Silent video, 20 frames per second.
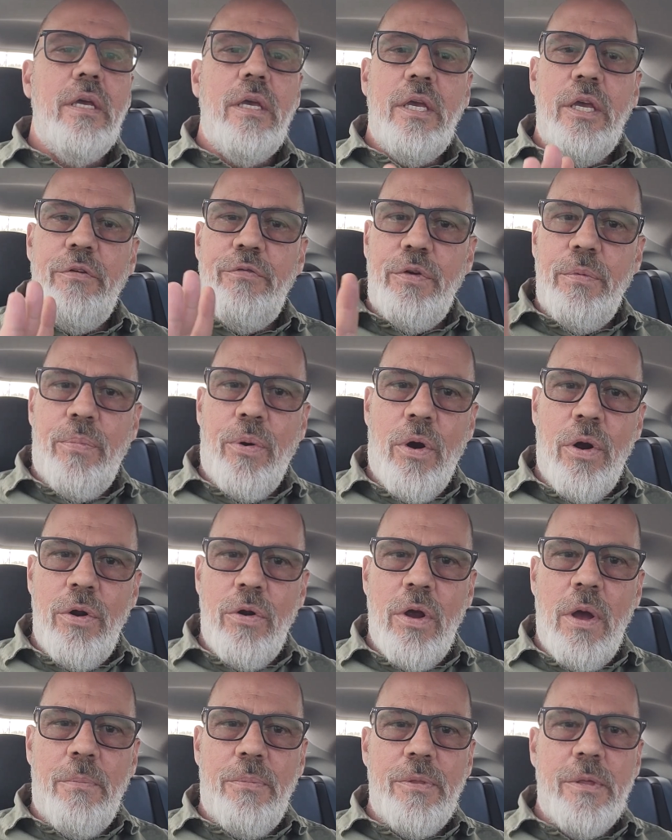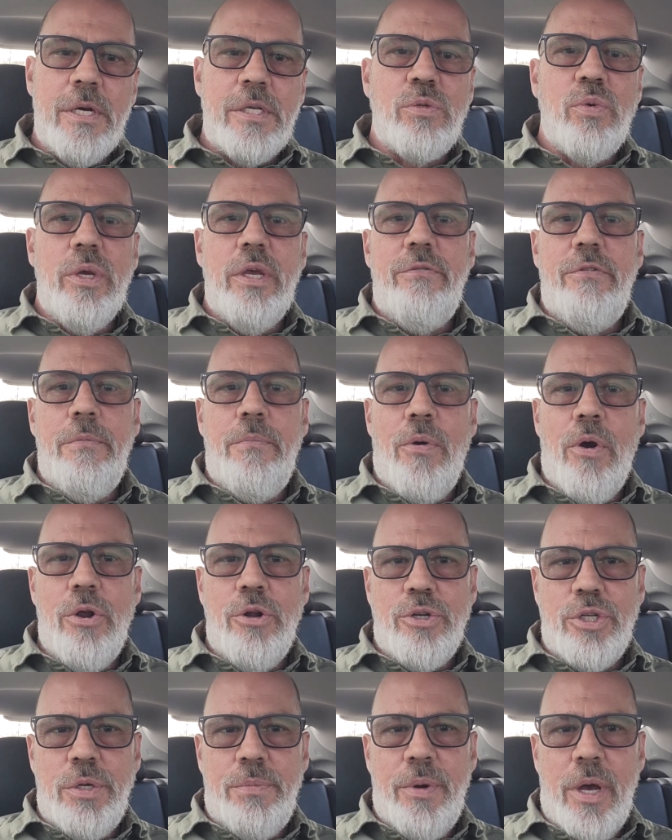If you partner up with us, we give you
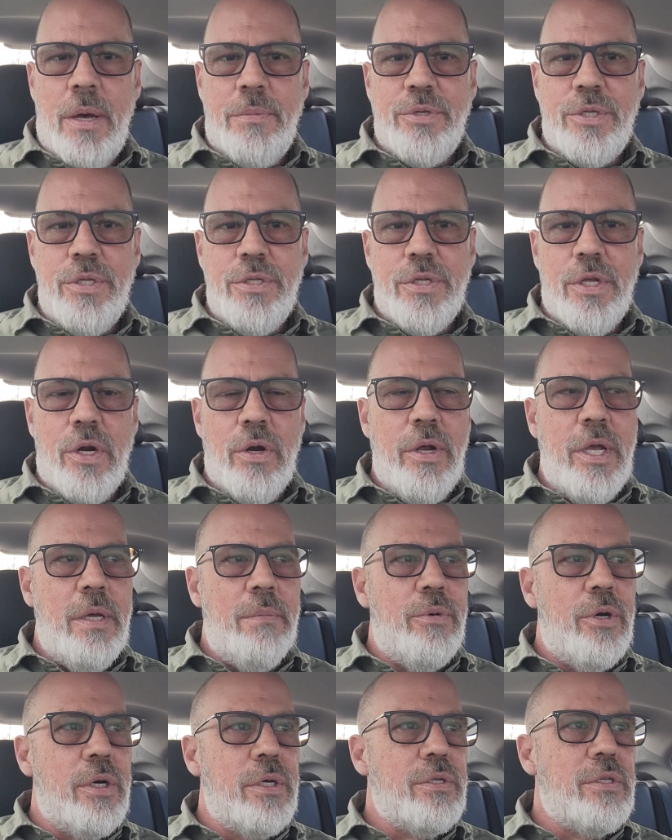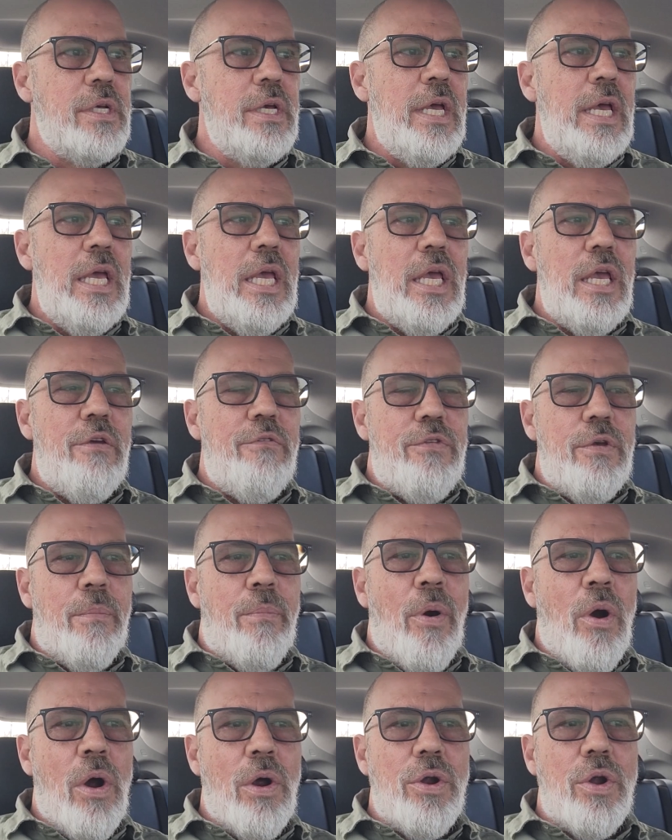partnership options in our ebooks. If you
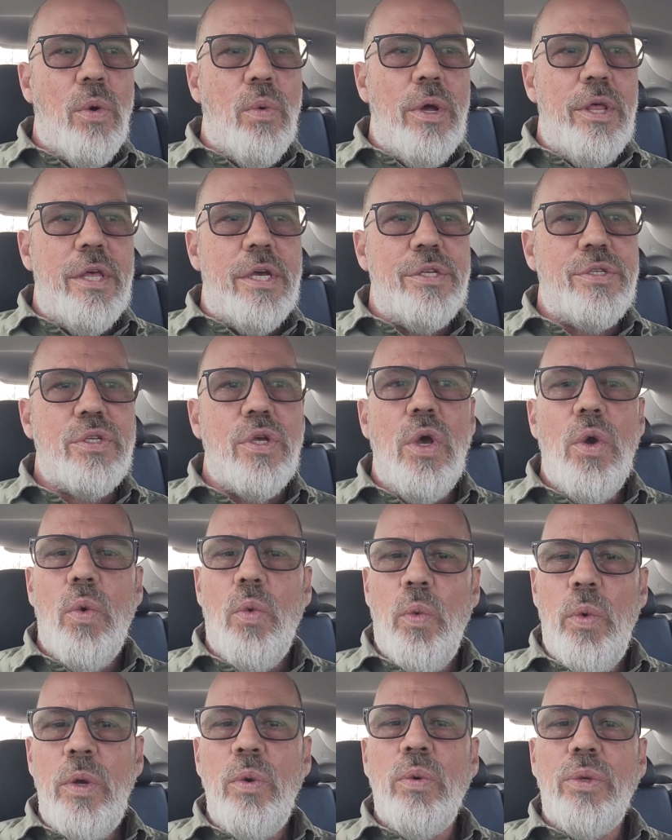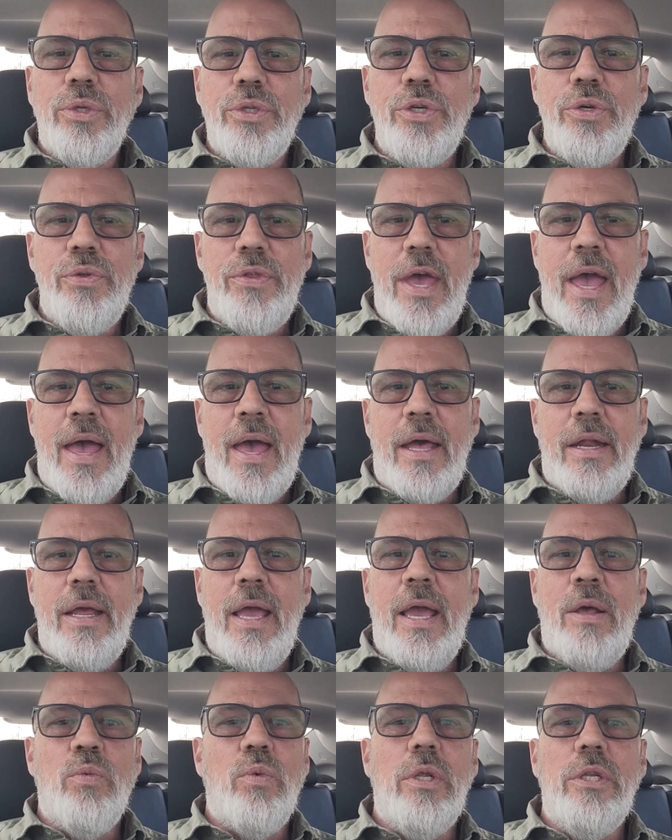partner with us, we will do that
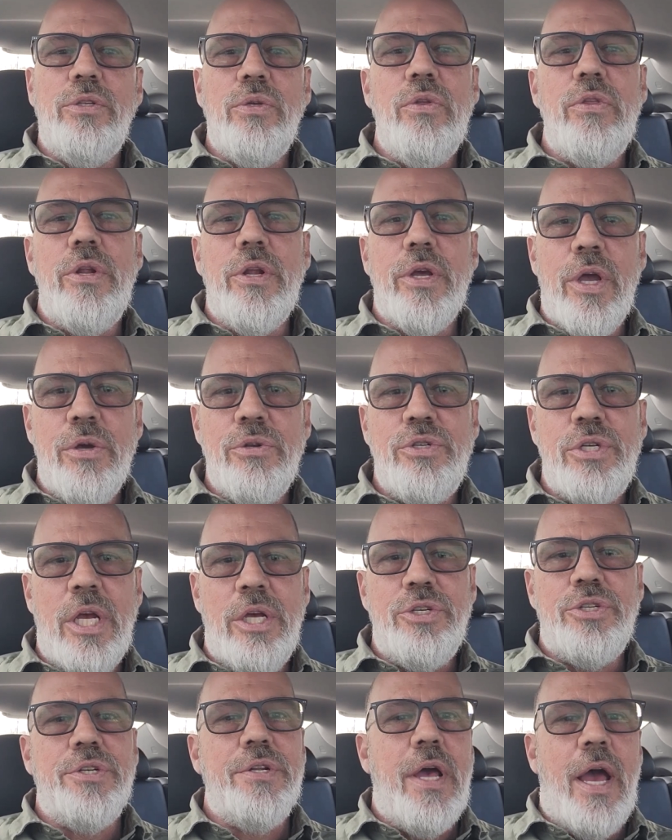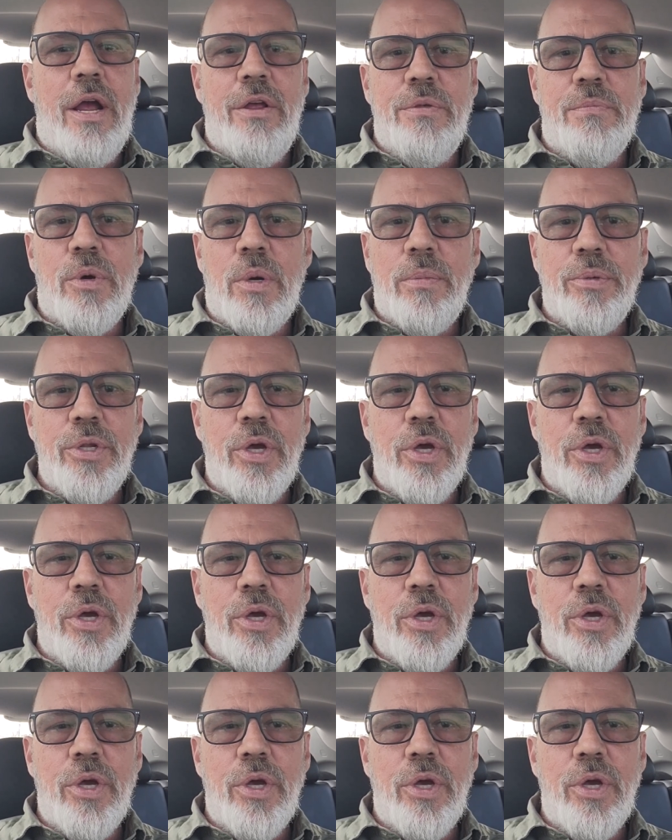and we'll do the negotiation, hire the mobile